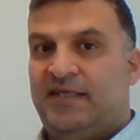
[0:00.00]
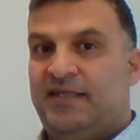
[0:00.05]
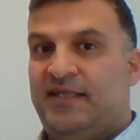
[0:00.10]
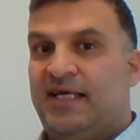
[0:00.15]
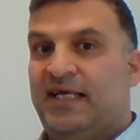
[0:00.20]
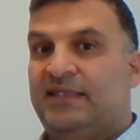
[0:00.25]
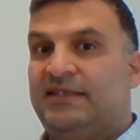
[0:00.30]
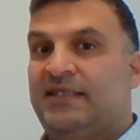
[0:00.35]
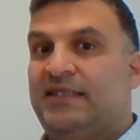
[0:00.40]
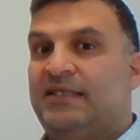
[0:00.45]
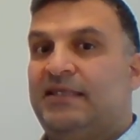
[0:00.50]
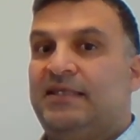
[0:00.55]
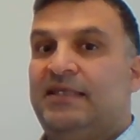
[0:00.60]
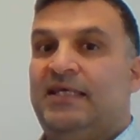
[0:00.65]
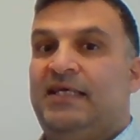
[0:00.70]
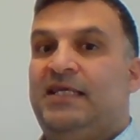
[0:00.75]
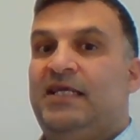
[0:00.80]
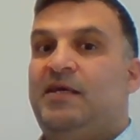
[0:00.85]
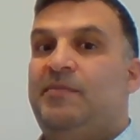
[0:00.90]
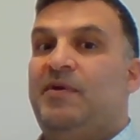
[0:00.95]
that
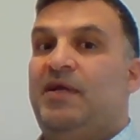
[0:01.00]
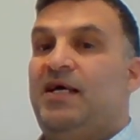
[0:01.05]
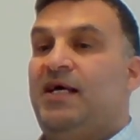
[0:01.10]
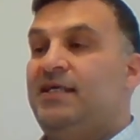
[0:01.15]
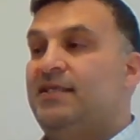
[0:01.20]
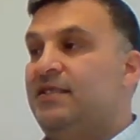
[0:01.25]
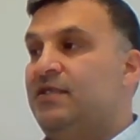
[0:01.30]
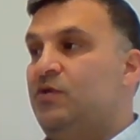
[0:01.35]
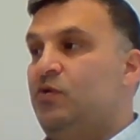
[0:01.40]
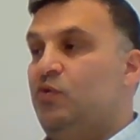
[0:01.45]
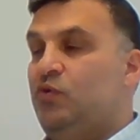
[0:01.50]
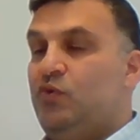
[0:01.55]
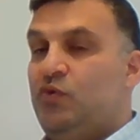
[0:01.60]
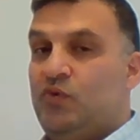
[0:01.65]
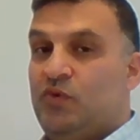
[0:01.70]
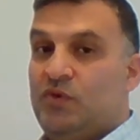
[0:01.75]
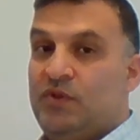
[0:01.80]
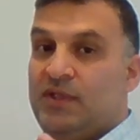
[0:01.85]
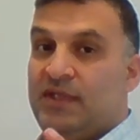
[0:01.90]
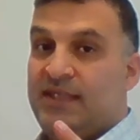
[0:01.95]
enable us to
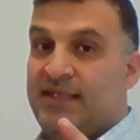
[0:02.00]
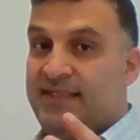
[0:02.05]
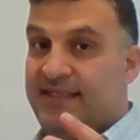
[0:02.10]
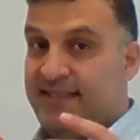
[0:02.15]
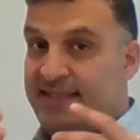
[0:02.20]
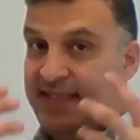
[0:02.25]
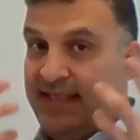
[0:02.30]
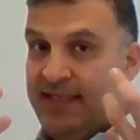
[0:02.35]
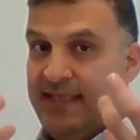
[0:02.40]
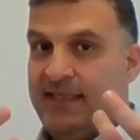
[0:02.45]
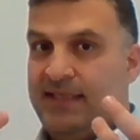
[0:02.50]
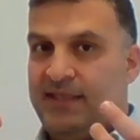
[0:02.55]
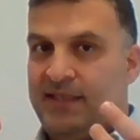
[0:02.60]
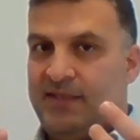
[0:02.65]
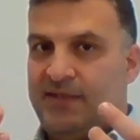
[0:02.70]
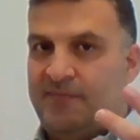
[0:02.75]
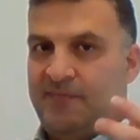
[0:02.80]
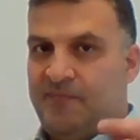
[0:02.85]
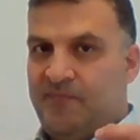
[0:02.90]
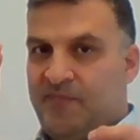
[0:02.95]
see
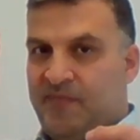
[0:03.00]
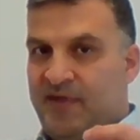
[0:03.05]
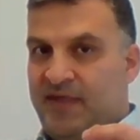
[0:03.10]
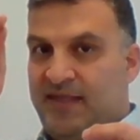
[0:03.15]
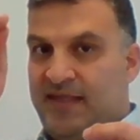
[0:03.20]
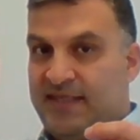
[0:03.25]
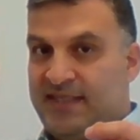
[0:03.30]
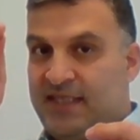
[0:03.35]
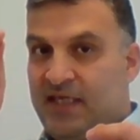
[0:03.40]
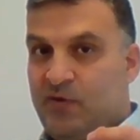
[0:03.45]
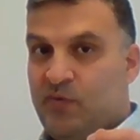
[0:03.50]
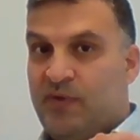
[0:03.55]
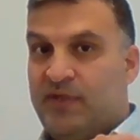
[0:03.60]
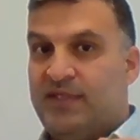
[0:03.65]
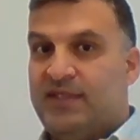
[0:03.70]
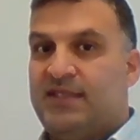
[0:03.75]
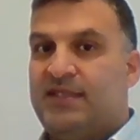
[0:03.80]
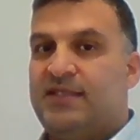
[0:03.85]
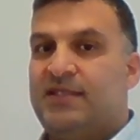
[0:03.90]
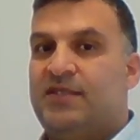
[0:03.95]
the
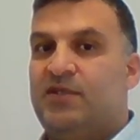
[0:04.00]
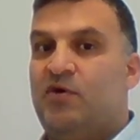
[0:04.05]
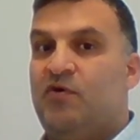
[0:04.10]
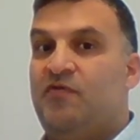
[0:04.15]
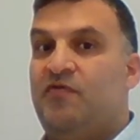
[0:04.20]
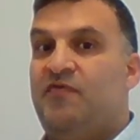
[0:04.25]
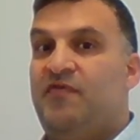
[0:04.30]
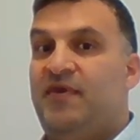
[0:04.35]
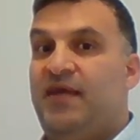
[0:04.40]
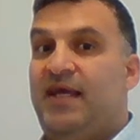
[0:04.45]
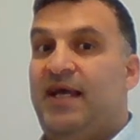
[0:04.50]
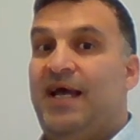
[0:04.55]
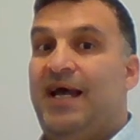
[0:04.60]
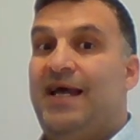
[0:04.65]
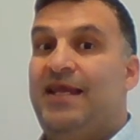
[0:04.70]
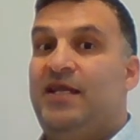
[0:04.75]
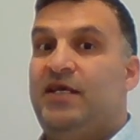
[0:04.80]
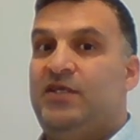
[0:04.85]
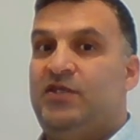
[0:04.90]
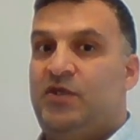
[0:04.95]
sequence of
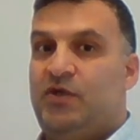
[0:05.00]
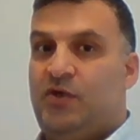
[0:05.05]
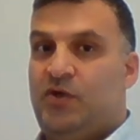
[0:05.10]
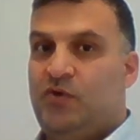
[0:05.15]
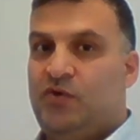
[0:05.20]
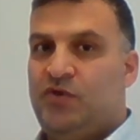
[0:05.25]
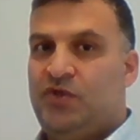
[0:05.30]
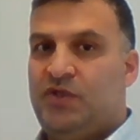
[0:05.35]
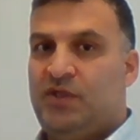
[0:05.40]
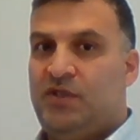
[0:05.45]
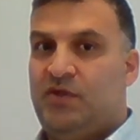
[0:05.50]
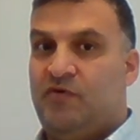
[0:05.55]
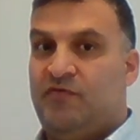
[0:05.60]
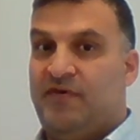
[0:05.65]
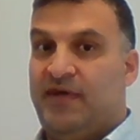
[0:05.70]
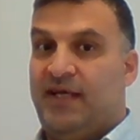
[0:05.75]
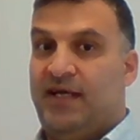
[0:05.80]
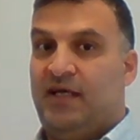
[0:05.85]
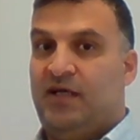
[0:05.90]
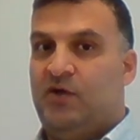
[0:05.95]
an execution of
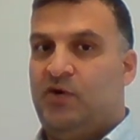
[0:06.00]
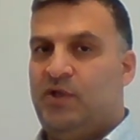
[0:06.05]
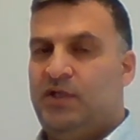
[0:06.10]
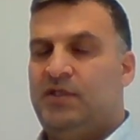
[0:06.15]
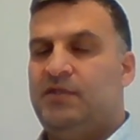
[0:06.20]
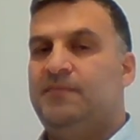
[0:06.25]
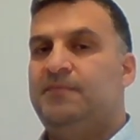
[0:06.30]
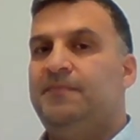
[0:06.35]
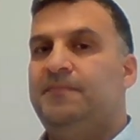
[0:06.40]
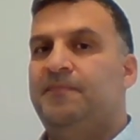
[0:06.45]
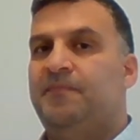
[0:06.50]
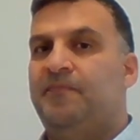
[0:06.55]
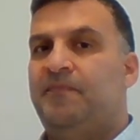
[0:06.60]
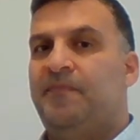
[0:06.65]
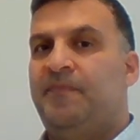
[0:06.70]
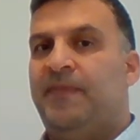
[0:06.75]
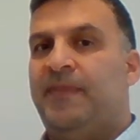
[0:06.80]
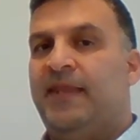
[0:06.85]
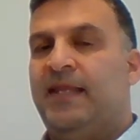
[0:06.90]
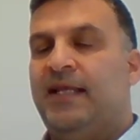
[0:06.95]
an algorithm.
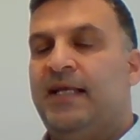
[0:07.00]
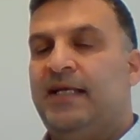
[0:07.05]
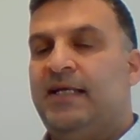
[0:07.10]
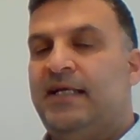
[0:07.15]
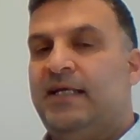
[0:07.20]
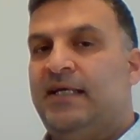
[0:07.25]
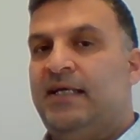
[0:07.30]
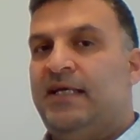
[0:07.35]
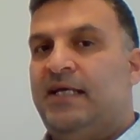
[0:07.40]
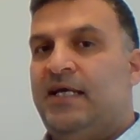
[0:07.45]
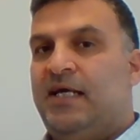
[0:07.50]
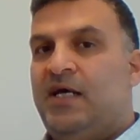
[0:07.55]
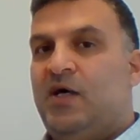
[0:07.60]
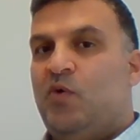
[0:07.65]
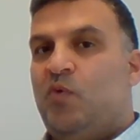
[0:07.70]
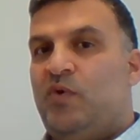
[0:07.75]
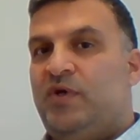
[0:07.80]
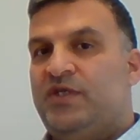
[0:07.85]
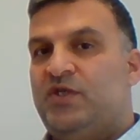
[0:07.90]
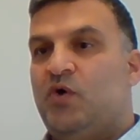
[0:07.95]

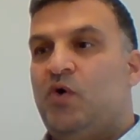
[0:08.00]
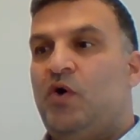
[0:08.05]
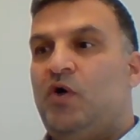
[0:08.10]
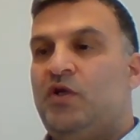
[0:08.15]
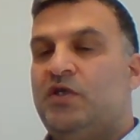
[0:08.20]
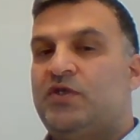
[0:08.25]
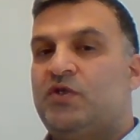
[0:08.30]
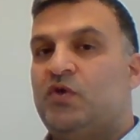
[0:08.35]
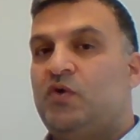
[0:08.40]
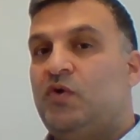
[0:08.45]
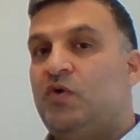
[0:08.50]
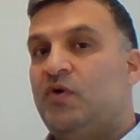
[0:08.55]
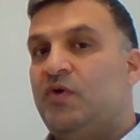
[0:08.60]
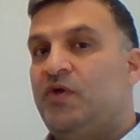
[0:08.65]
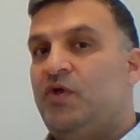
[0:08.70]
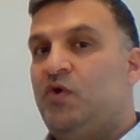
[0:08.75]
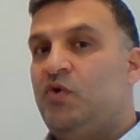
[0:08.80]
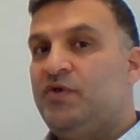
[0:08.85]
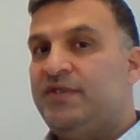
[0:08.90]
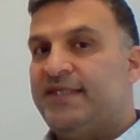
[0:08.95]
We saw also
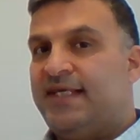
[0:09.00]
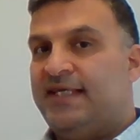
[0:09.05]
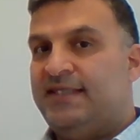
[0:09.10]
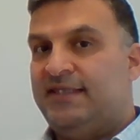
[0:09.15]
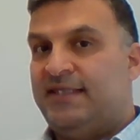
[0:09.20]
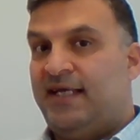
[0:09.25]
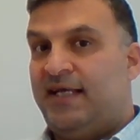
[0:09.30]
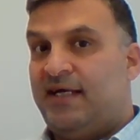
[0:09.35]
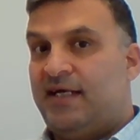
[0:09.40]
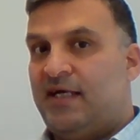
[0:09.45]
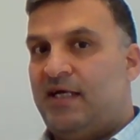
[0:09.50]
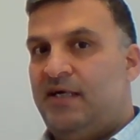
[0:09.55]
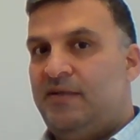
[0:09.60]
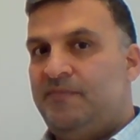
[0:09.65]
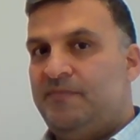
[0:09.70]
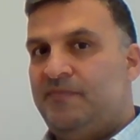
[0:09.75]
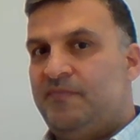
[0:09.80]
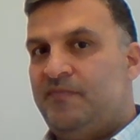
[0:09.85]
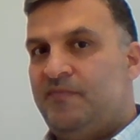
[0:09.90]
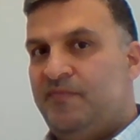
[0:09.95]
use case
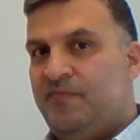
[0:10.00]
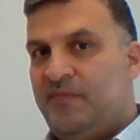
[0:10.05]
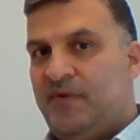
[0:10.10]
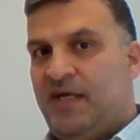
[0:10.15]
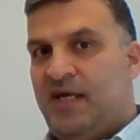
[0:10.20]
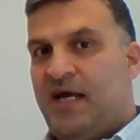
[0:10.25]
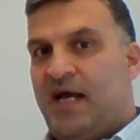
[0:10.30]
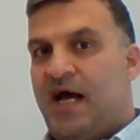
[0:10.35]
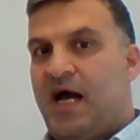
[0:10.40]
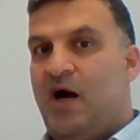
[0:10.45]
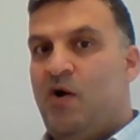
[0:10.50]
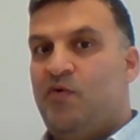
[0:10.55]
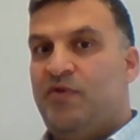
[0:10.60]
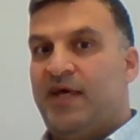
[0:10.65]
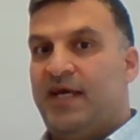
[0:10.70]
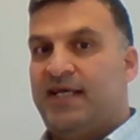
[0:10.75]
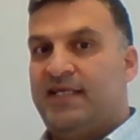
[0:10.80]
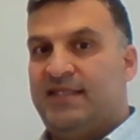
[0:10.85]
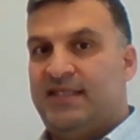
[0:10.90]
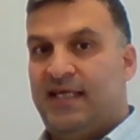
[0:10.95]
diagram, how
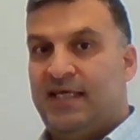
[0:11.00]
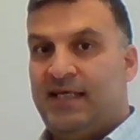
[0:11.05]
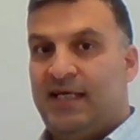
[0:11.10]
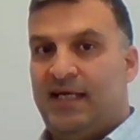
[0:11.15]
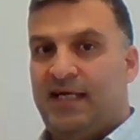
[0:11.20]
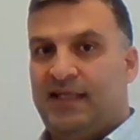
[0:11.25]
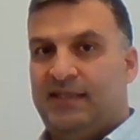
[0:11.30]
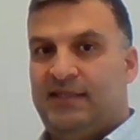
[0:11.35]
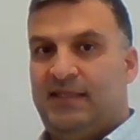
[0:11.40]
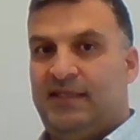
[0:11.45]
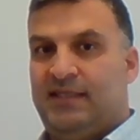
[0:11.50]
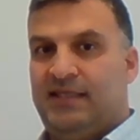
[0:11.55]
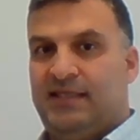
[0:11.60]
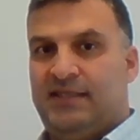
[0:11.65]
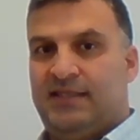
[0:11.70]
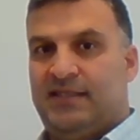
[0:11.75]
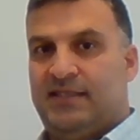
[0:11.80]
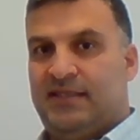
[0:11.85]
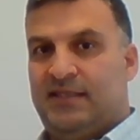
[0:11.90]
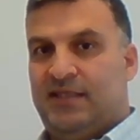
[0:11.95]
the external entities
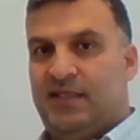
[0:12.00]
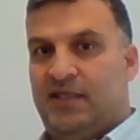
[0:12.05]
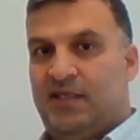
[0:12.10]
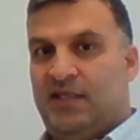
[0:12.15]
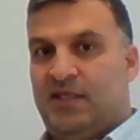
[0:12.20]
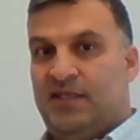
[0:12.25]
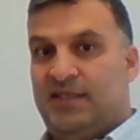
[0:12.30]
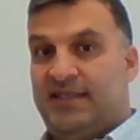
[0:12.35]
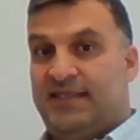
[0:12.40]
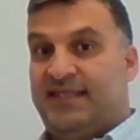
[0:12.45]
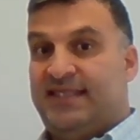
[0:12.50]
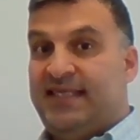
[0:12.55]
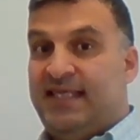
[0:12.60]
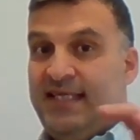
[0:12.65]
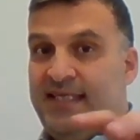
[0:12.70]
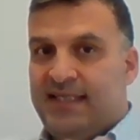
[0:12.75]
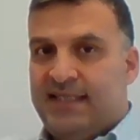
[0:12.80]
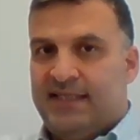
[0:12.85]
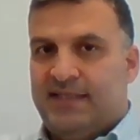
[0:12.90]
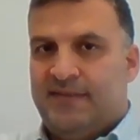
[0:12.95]

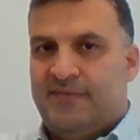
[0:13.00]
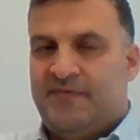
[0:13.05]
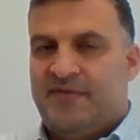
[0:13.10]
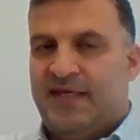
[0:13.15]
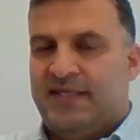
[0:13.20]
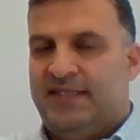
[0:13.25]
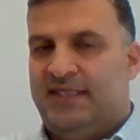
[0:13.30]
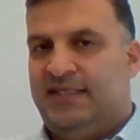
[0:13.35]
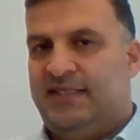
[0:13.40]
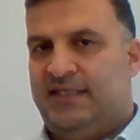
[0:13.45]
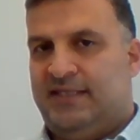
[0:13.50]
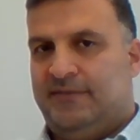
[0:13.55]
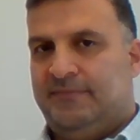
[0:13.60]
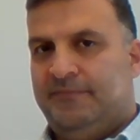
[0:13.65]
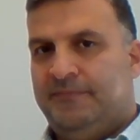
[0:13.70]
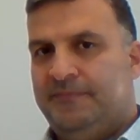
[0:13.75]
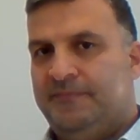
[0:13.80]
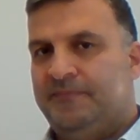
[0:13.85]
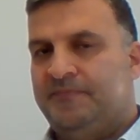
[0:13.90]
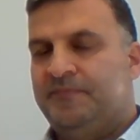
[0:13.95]
see the system,